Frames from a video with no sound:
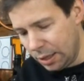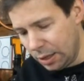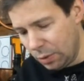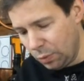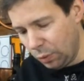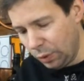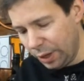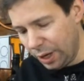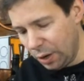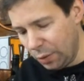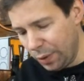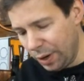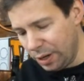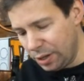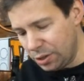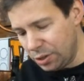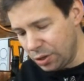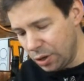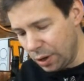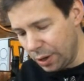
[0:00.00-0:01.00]
we'll get right
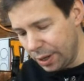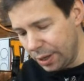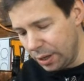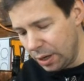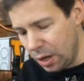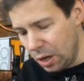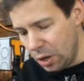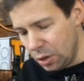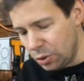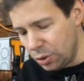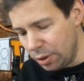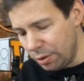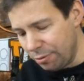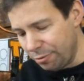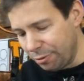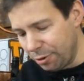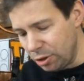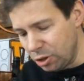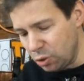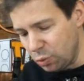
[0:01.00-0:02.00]
started. So the
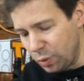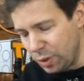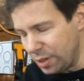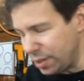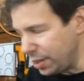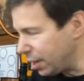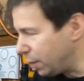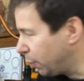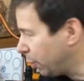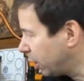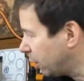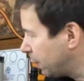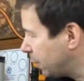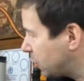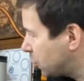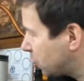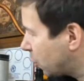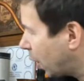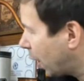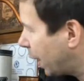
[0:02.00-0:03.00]
first whiskey we're going to be
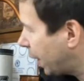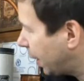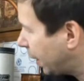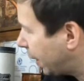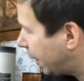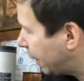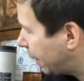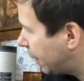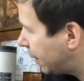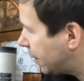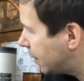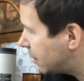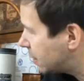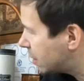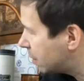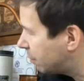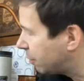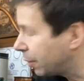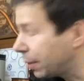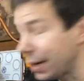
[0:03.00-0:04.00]
trying is
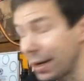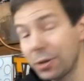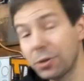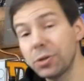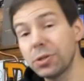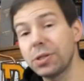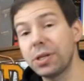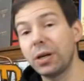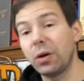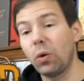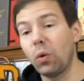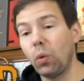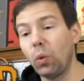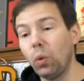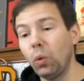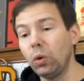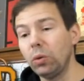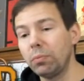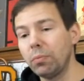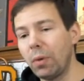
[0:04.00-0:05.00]
a very interesting
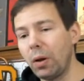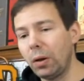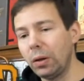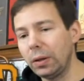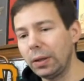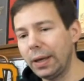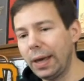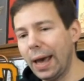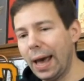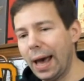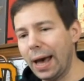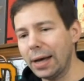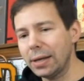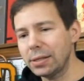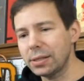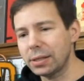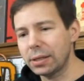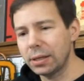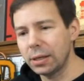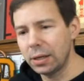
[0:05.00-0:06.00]
old malt
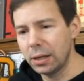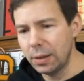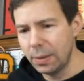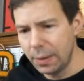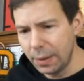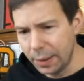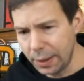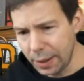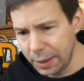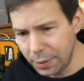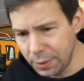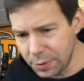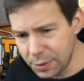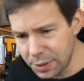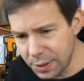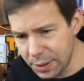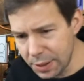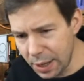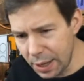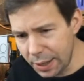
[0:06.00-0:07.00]
cask. Can you
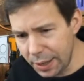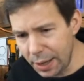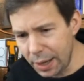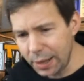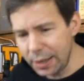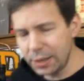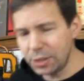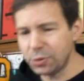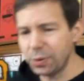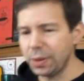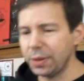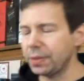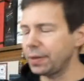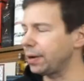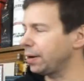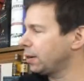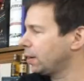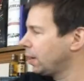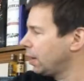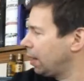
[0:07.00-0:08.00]
see that? Yeah, it's right
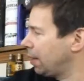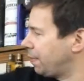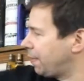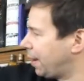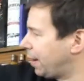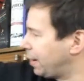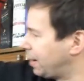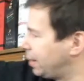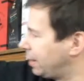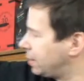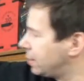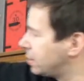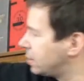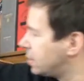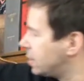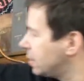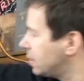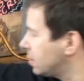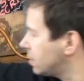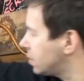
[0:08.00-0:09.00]
there. That is
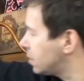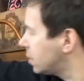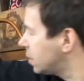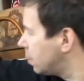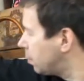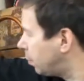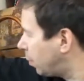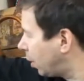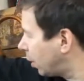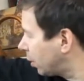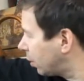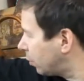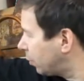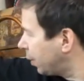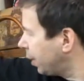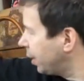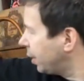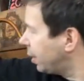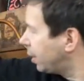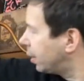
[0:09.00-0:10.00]
this bottle
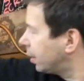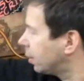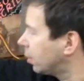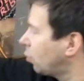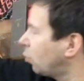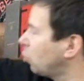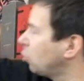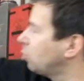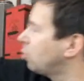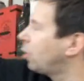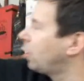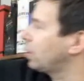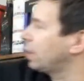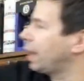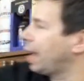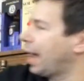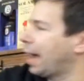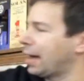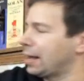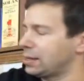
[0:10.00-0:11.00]
right here, old malt
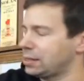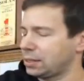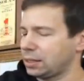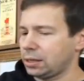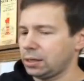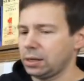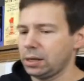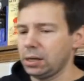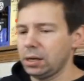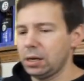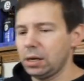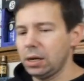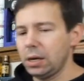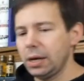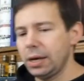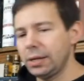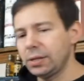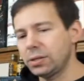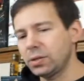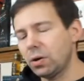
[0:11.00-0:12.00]
cask.
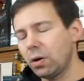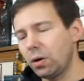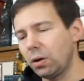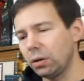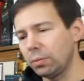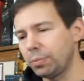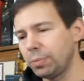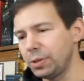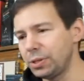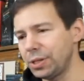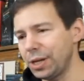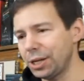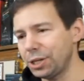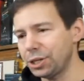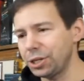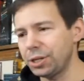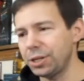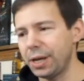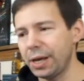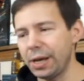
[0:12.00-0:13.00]
It's called
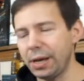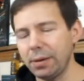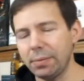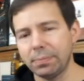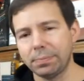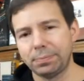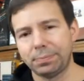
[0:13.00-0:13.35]
Possession Day.